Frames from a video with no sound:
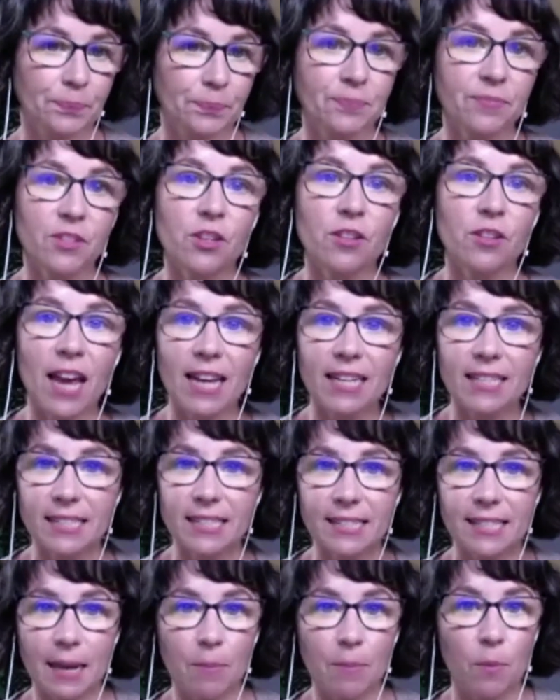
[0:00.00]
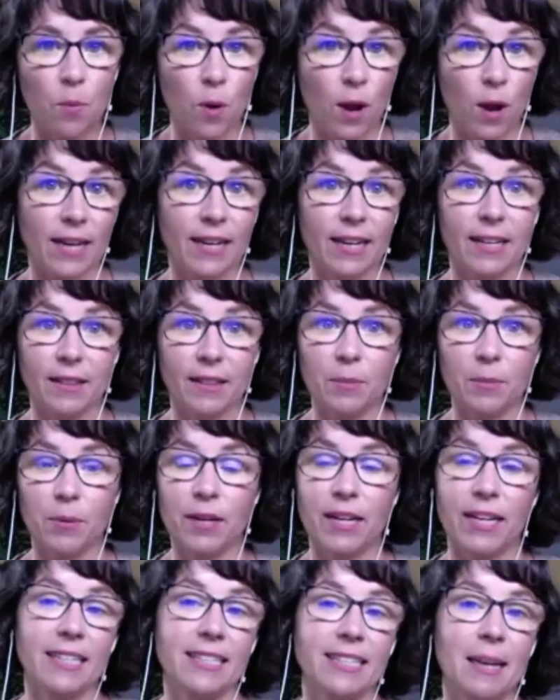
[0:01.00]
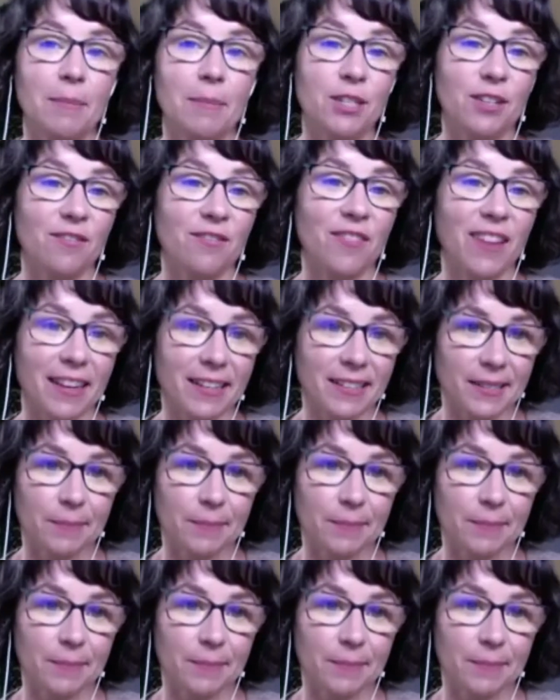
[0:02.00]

So that's step 1 in the preconception phase.